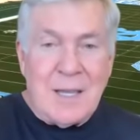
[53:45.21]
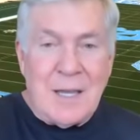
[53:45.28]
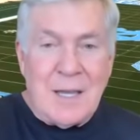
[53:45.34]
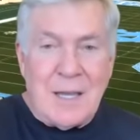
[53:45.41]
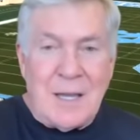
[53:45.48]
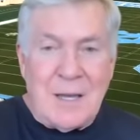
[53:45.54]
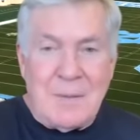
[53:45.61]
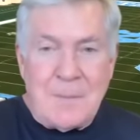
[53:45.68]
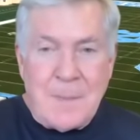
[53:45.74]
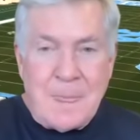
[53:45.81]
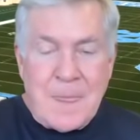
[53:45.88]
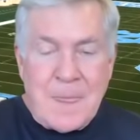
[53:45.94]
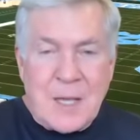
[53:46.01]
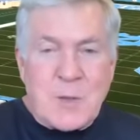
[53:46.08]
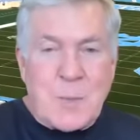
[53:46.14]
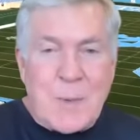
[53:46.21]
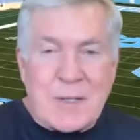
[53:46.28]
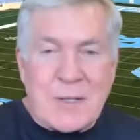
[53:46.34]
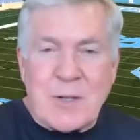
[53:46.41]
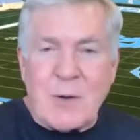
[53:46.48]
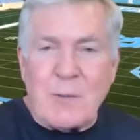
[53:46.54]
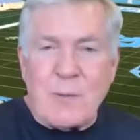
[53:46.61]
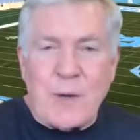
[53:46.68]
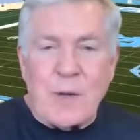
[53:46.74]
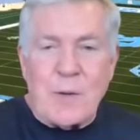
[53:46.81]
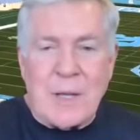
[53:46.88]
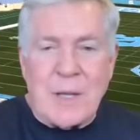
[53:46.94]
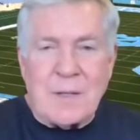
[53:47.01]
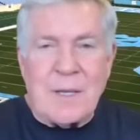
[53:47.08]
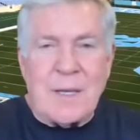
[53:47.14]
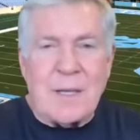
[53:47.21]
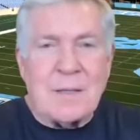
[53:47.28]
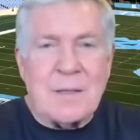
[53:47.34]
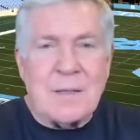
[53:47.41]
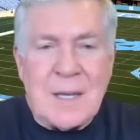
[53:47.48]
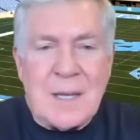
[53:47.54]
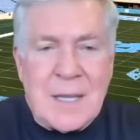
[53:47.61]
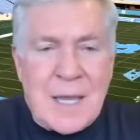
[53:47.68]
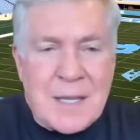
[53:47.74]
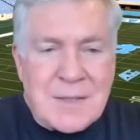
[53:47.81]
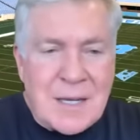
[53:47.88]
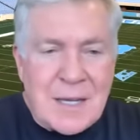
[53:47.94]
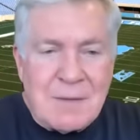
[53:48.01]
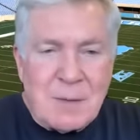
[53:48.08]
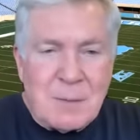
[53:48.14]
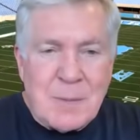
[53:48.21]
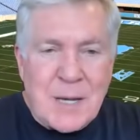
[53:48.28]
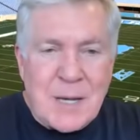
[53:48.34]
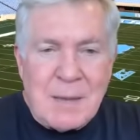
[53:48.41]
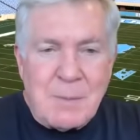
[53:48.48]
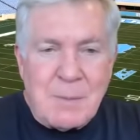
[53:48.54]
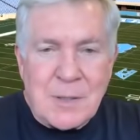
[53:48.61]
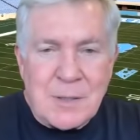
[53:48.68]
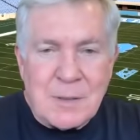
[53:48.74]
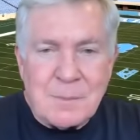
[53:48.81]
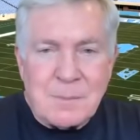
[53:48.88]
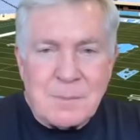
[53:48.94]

Um, it's been so fluid that, that he hasn't even been able to